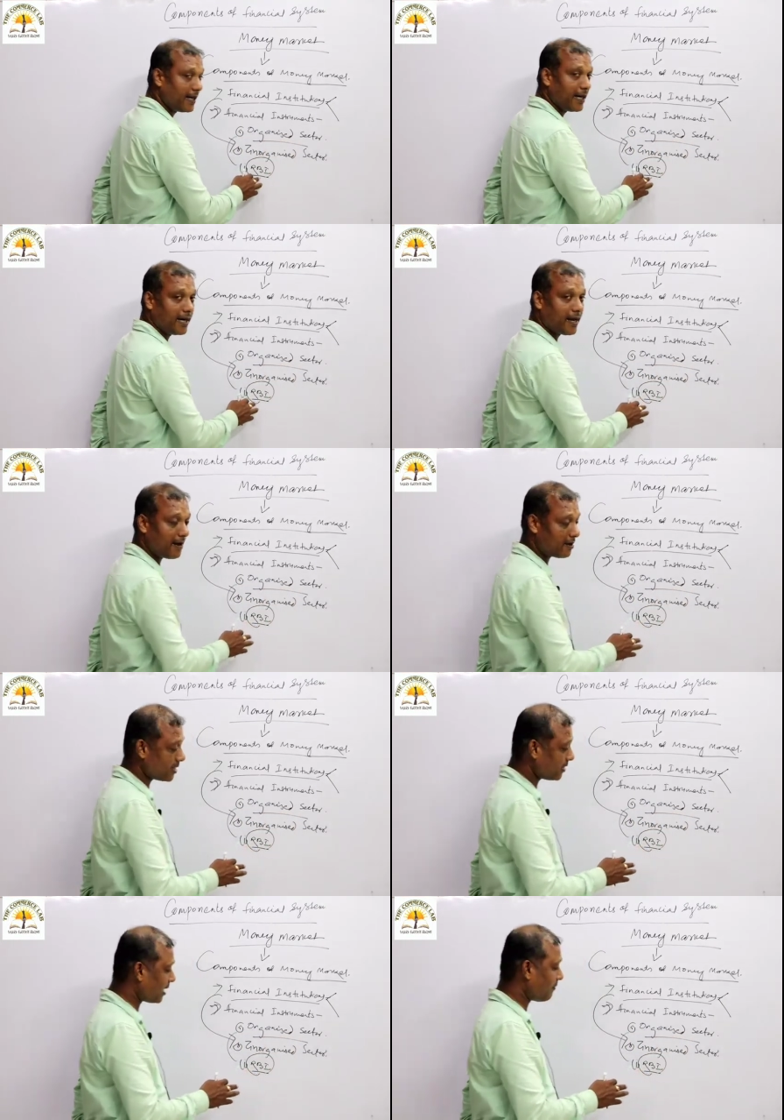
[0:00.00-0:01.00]
in India a
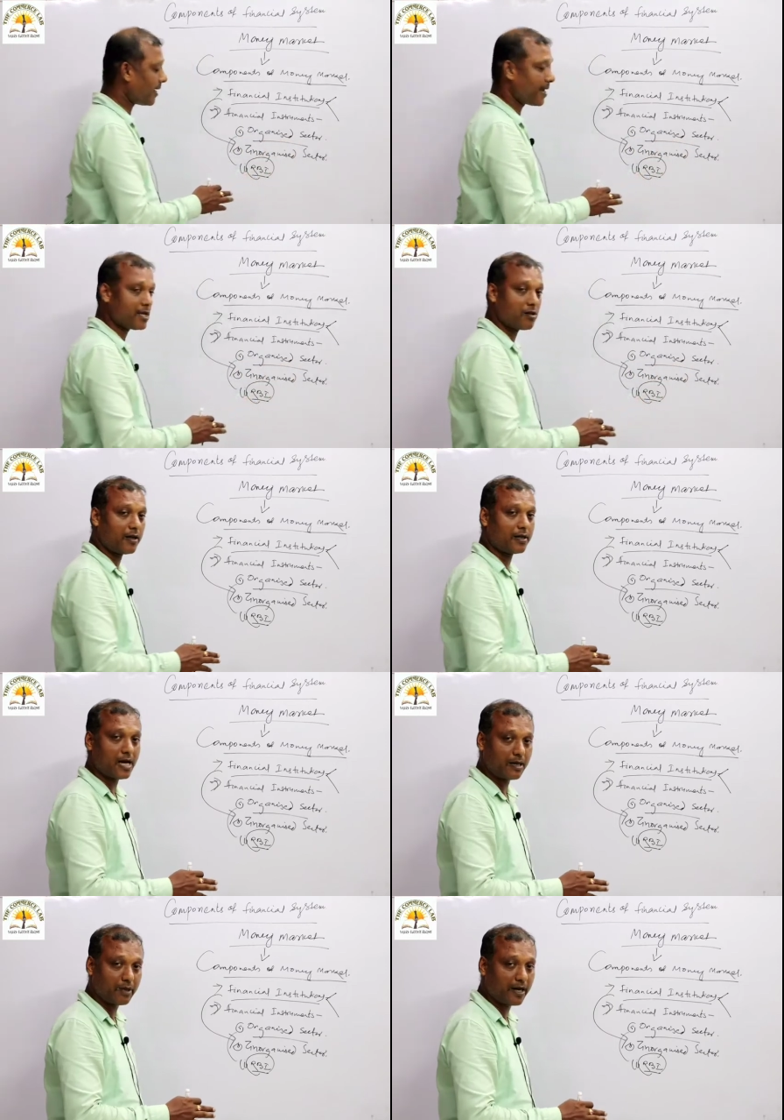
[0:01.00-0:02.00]
central bank is known
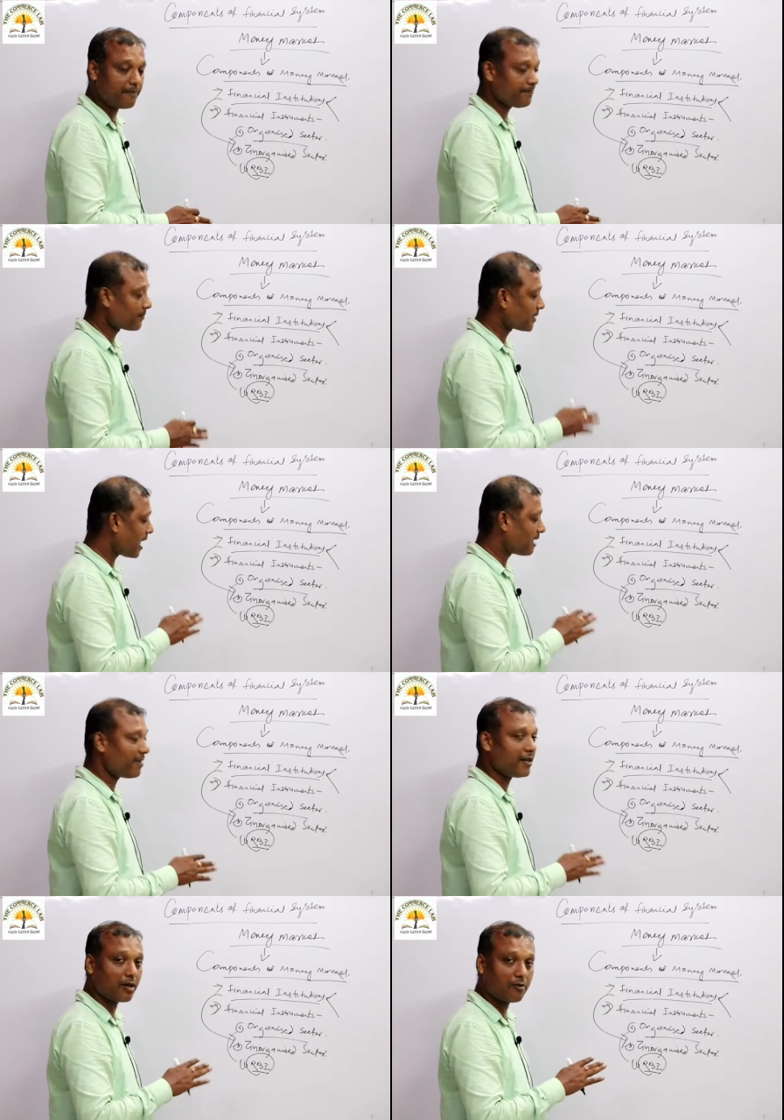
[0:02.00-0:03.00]
as RBI.
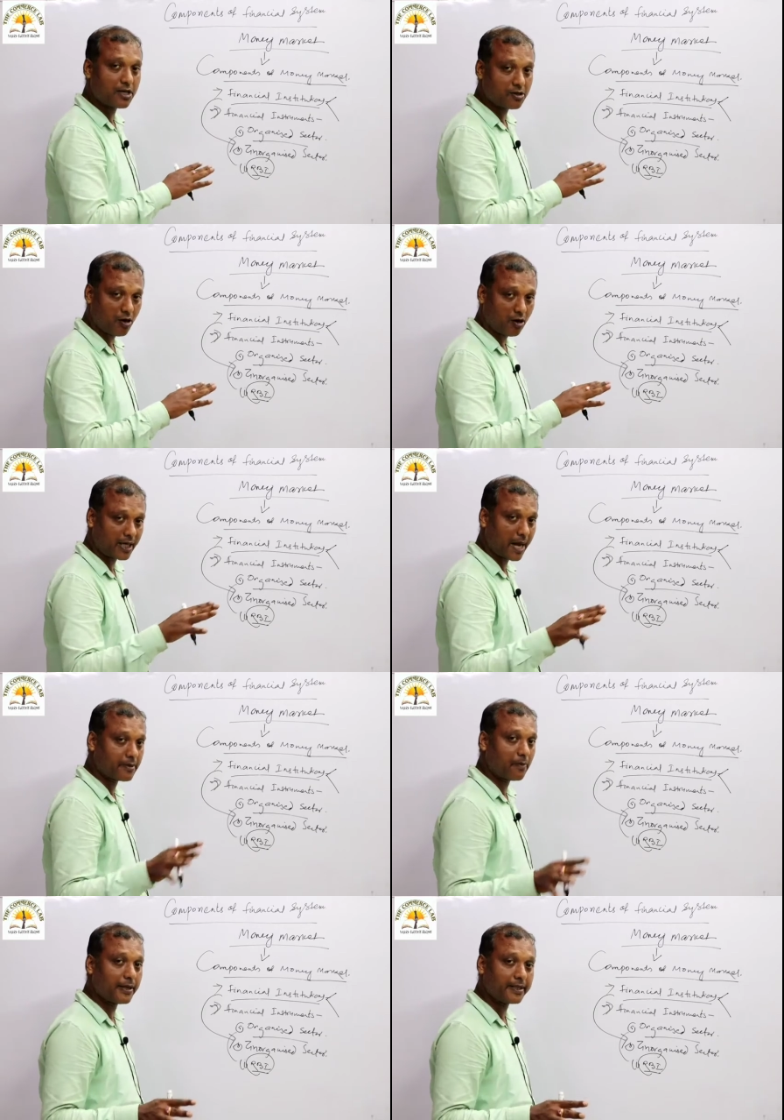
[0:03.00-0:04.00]
RBI regulates all
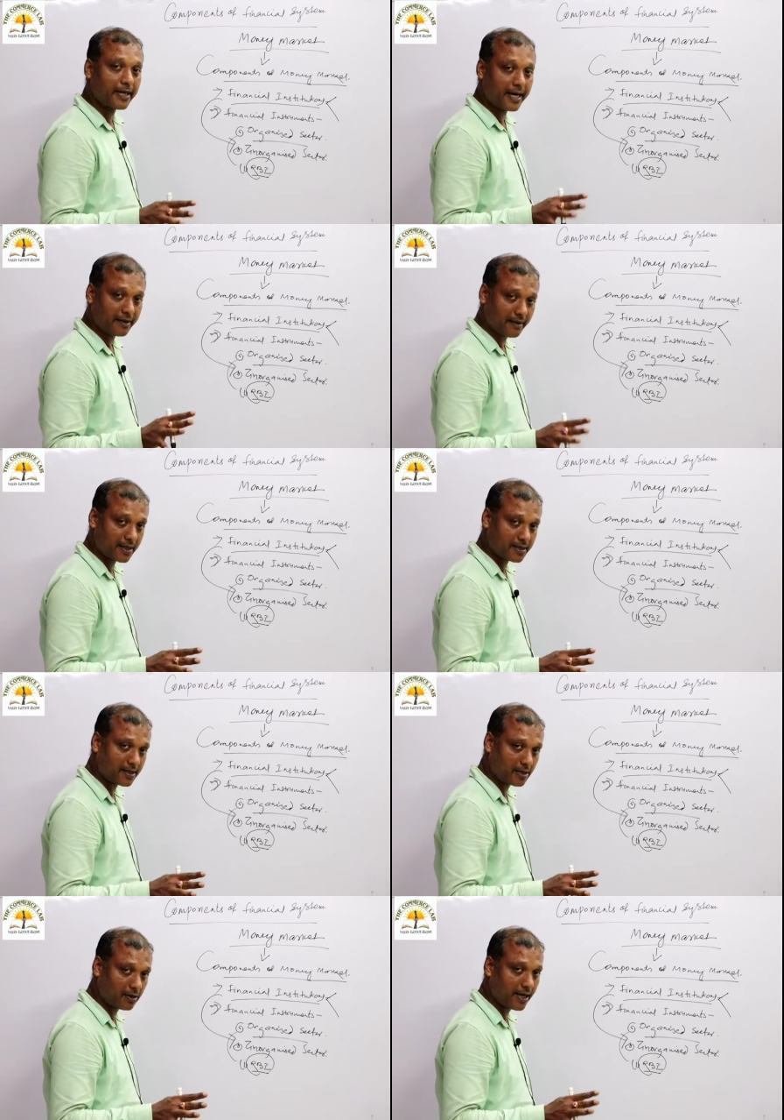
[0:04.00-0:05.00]
types of monetary
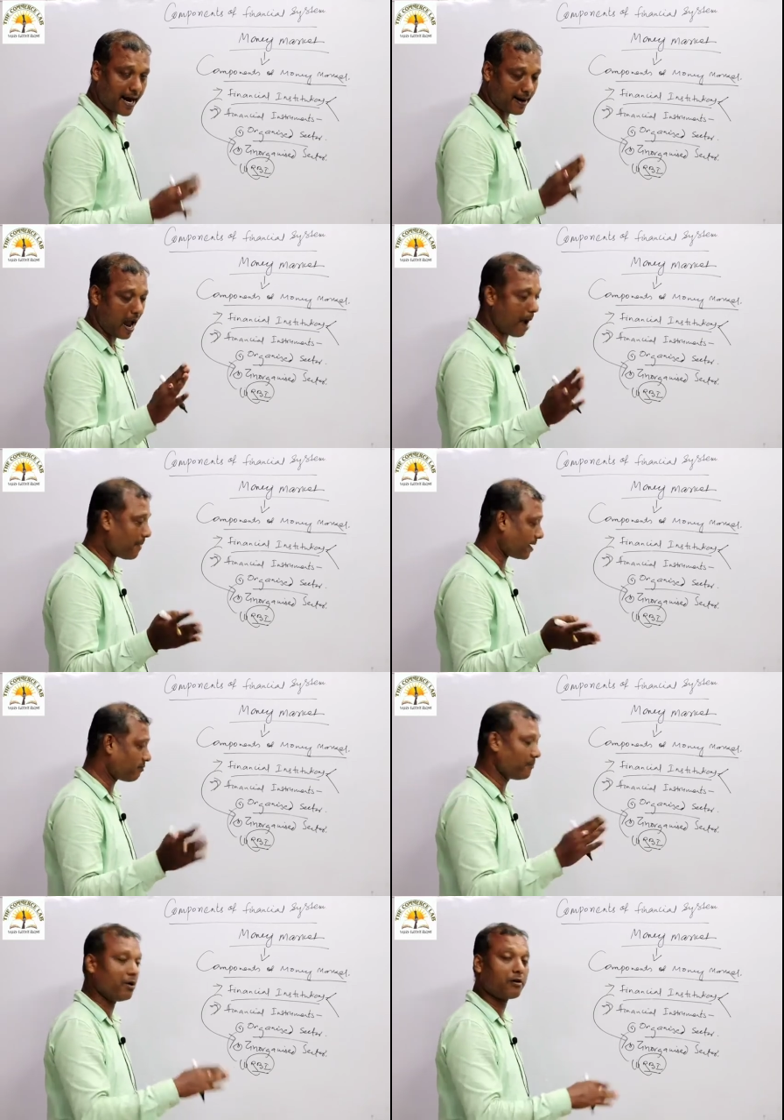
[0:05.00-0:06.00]
activities actually,
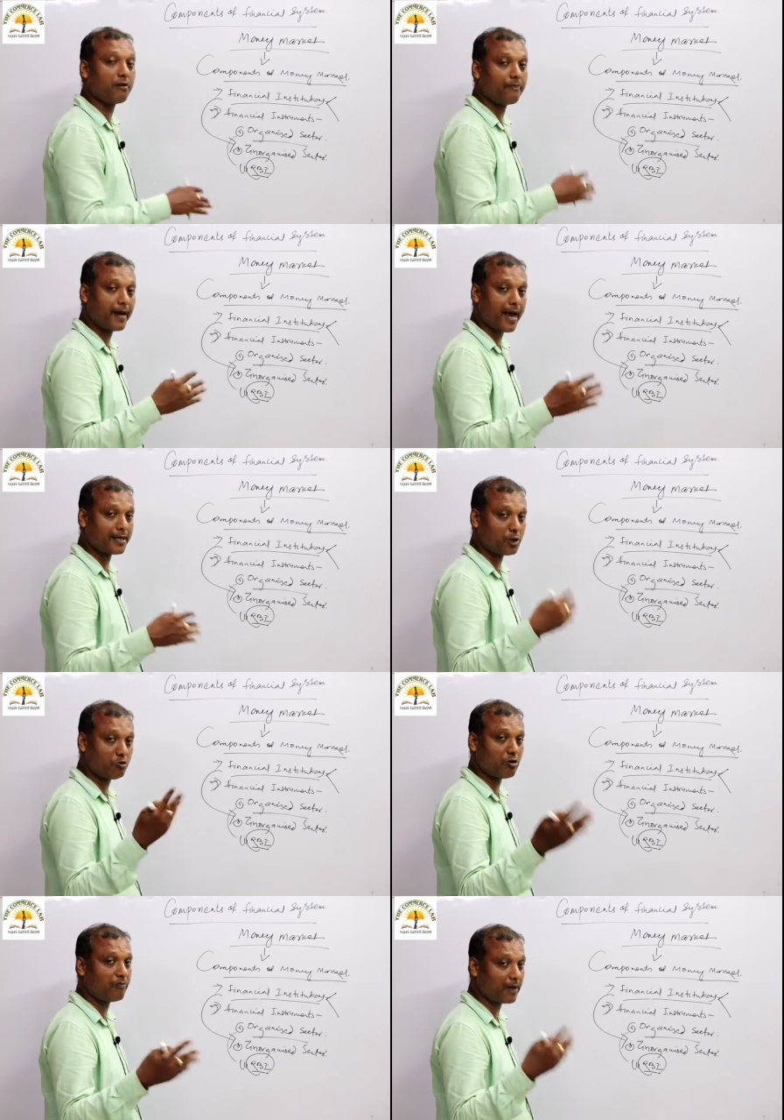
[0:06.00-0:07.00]
apart from your
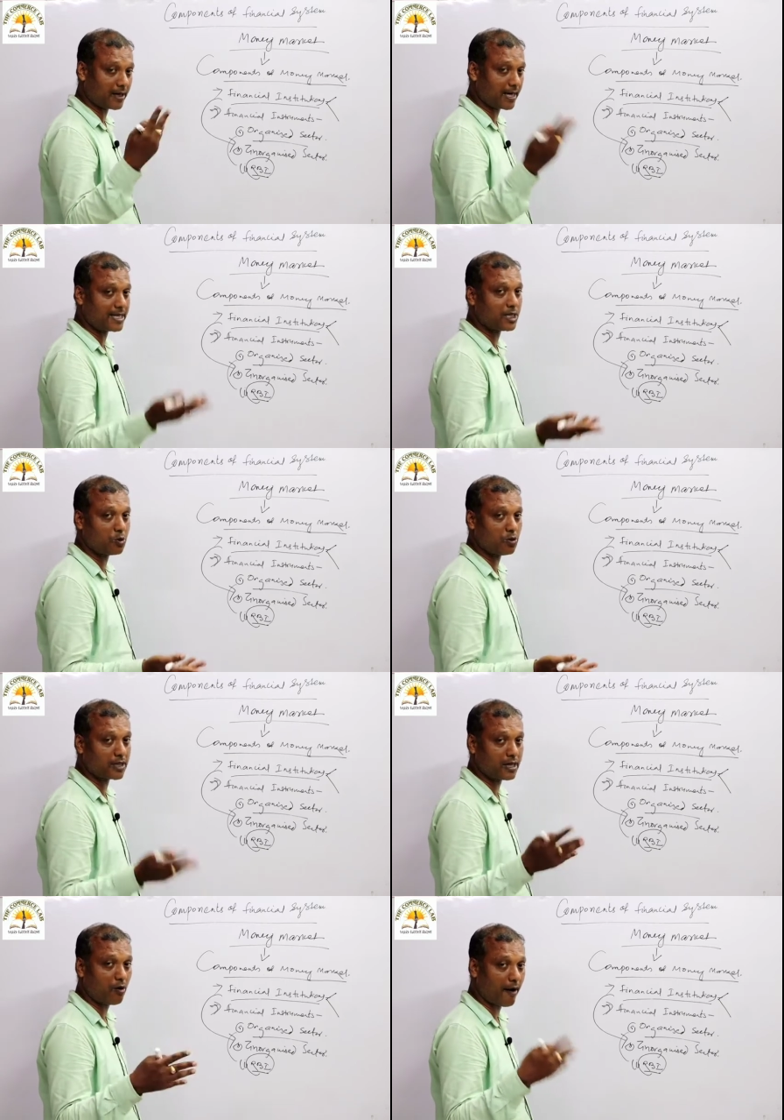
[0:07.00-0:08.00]
issue of currency
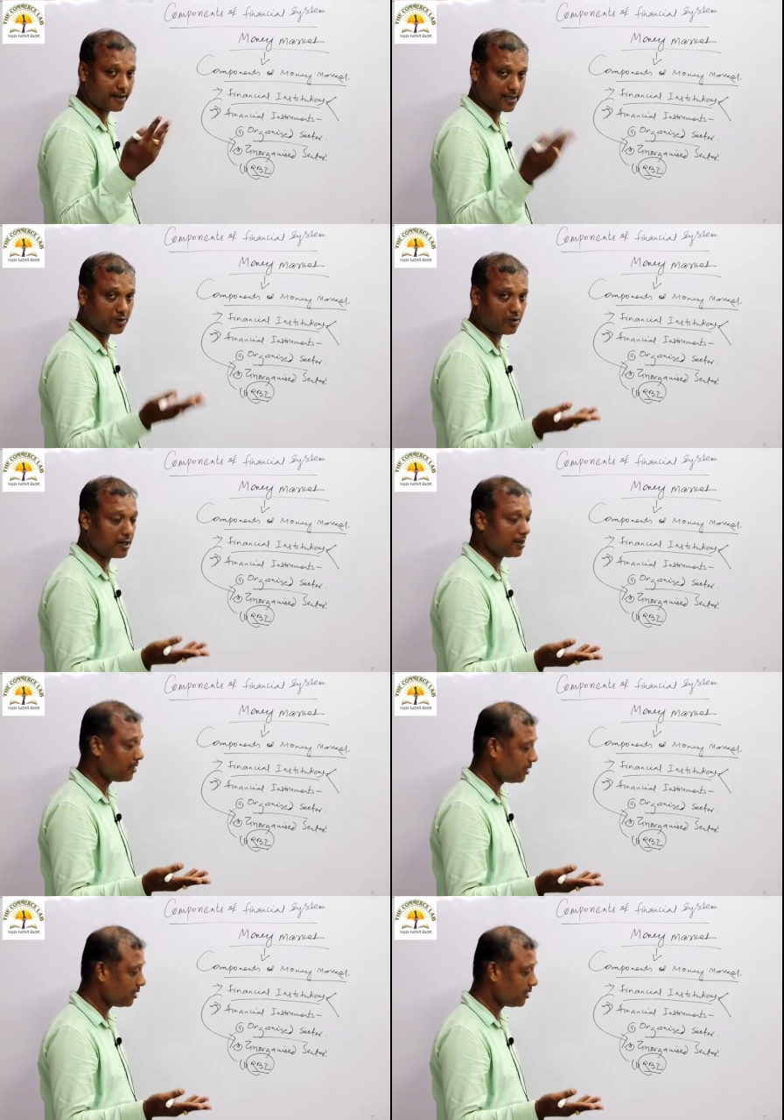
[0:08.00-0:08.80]
notes and coins actually.